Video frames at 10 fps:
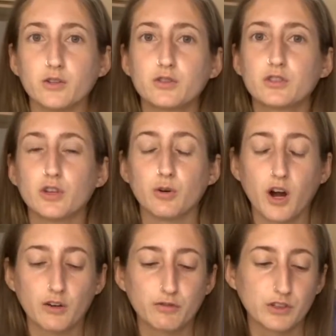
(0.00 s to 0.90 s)
so
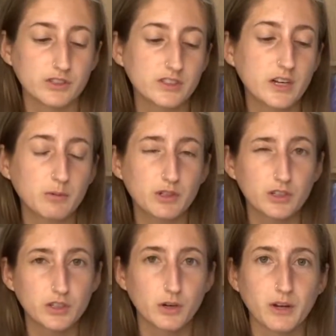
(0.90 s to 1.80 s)
our first thing that we're
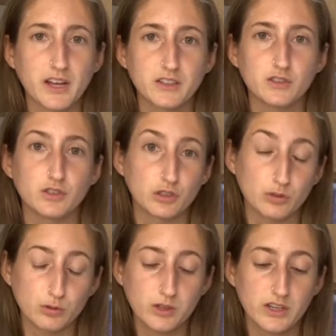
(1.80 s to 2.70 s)
gonna go ahead and
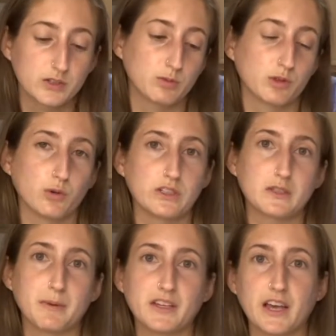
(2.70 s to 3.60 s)
do is we're going
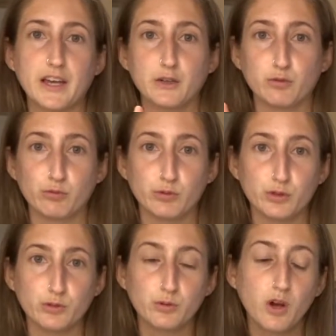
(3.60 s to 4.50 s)
to make a
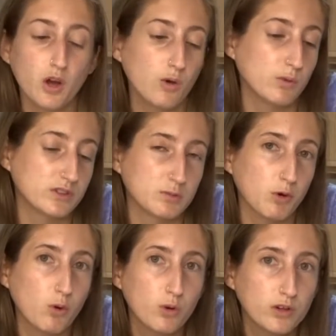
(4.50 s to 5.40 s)
roux with some
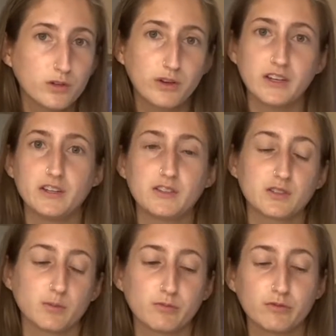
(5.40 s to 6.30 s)
oil and
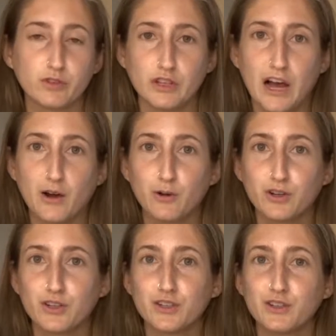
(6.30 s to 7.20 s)
some
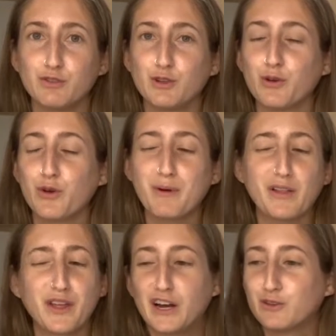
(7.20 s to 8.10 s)
flour. If you don't know
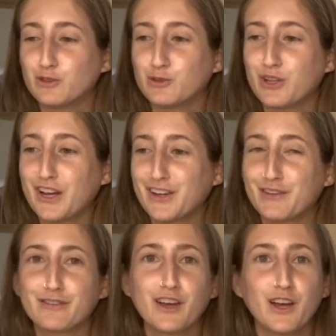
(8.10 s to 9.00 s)
about that roux
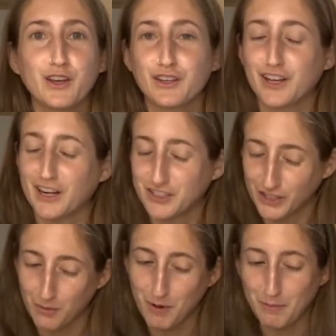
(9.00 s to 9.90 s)
life, you gotta check
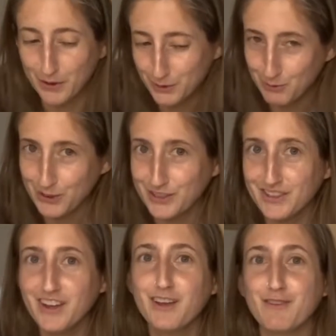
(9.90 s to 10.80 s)
out my
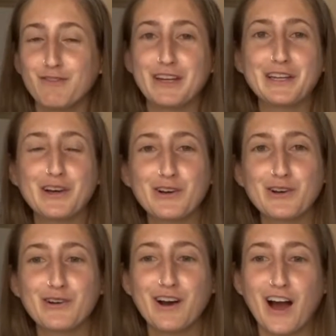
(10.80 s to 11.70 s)
butterbean
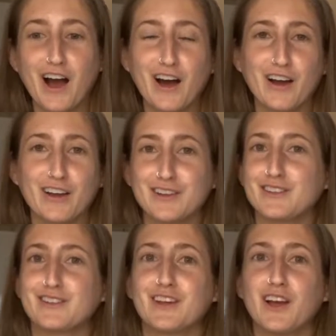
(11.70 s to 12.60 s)
video.
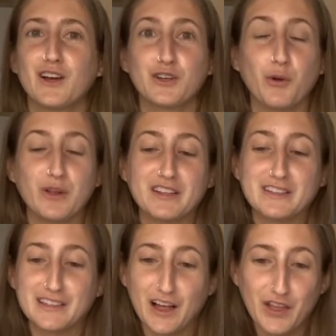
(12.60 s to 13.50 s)
I go
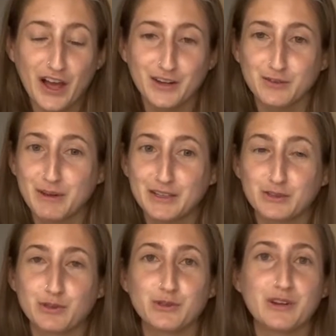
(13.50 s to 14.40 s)
in depth how to make
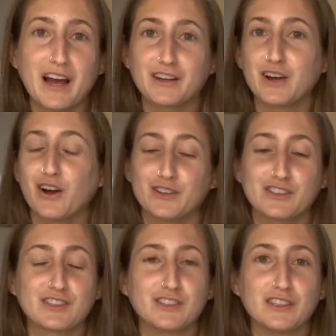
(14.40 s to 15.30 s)
the roux and how to
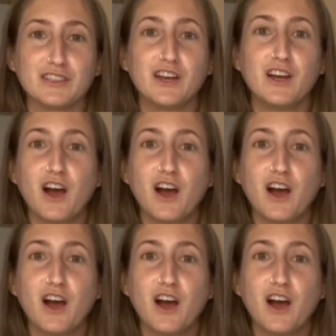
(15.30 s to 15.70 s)
constantly